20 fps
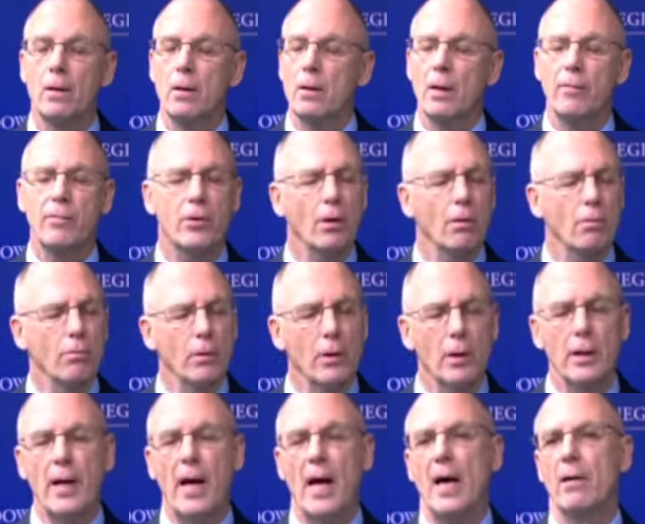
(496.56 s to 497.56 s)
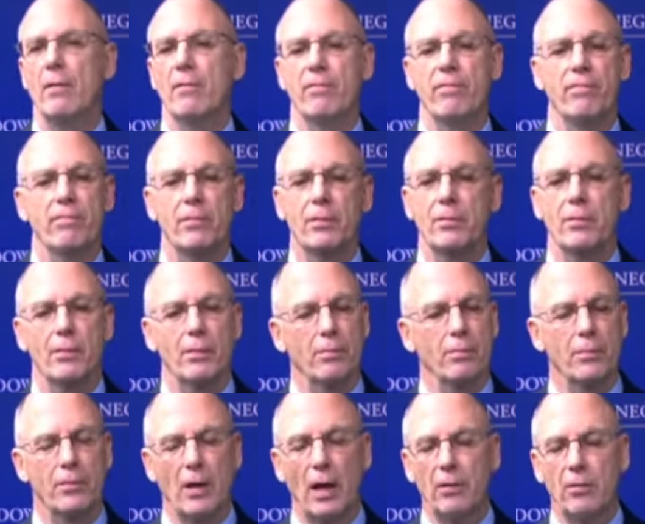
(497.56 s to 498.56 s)
If you don't really
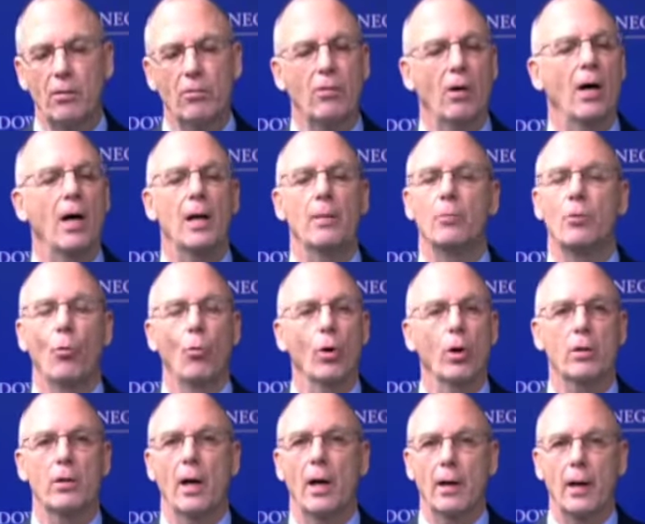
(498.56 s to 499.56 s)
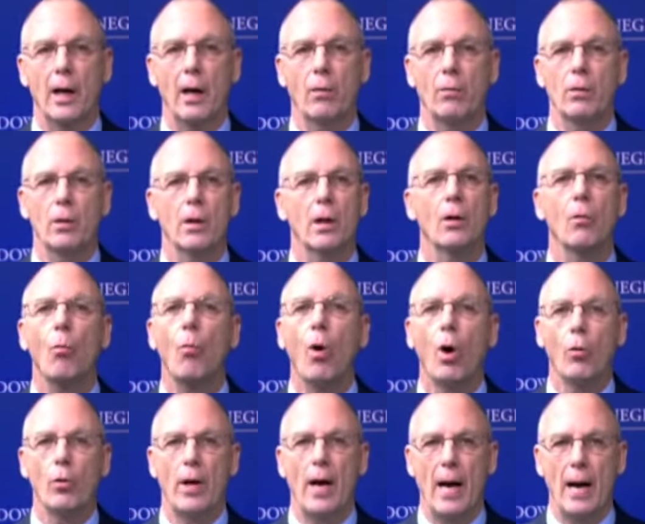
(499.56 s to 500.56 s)
take the time to work that out, it
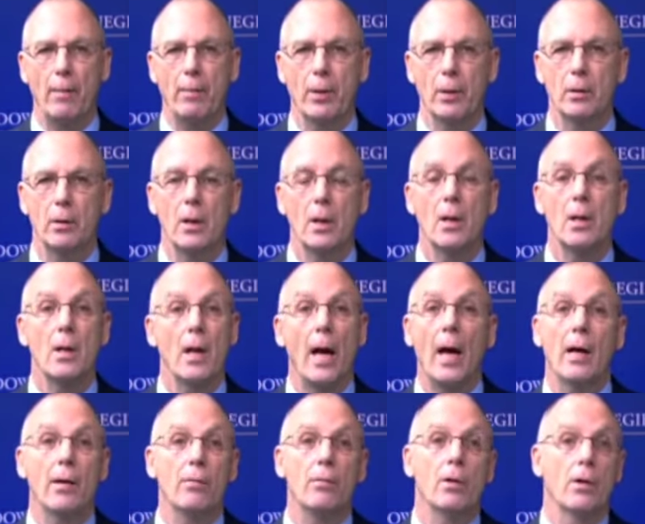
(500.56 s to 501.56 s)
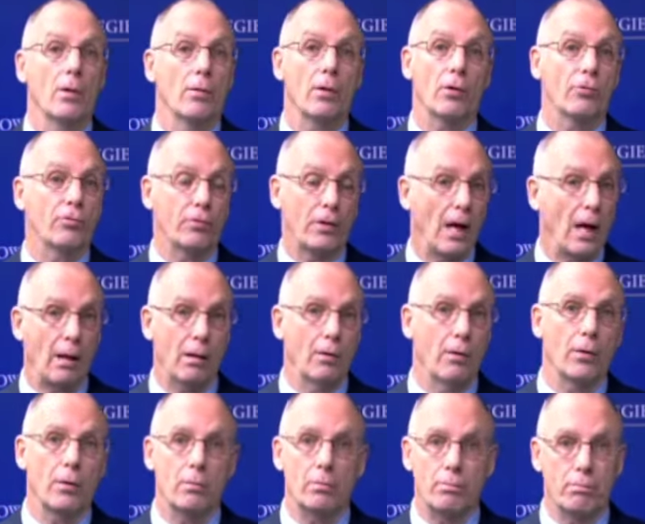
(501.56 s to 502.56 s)
won't happen. And this
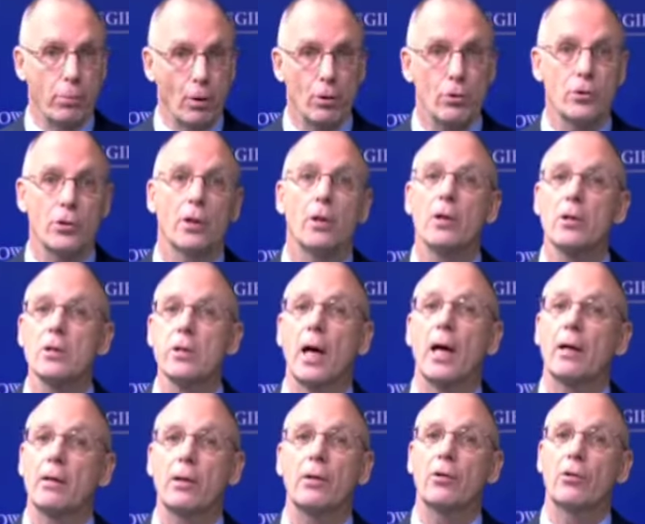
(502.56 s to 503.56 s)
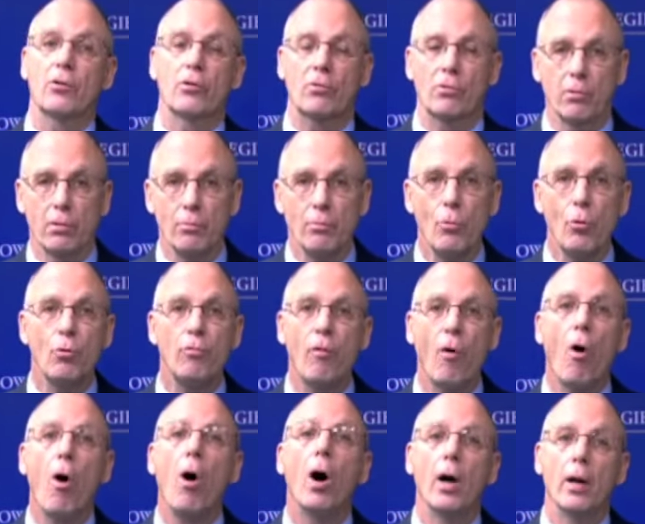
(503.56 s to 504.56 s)
talented person is likely to just move
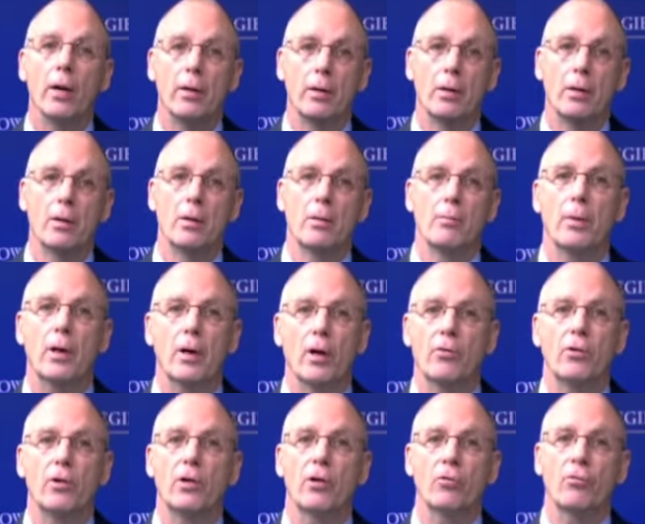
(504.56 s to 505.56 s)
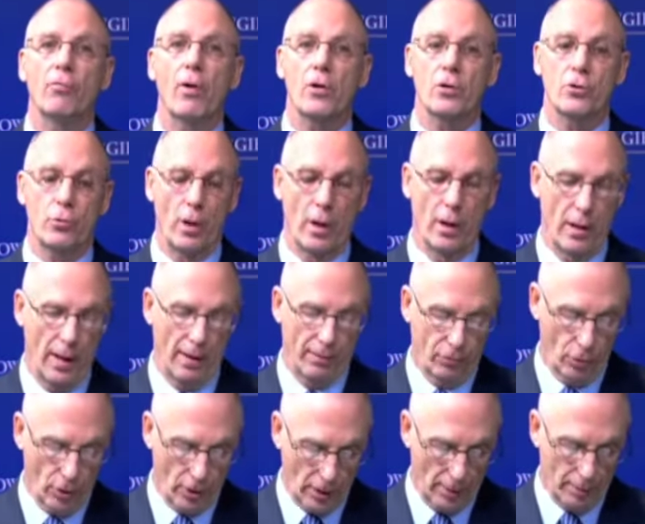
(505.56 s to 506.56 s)
on because he gets frustrated
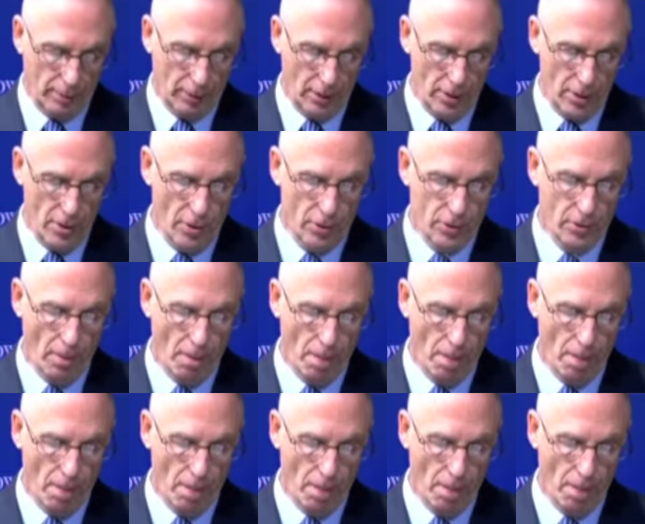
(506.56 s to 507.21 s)
after a couple of years.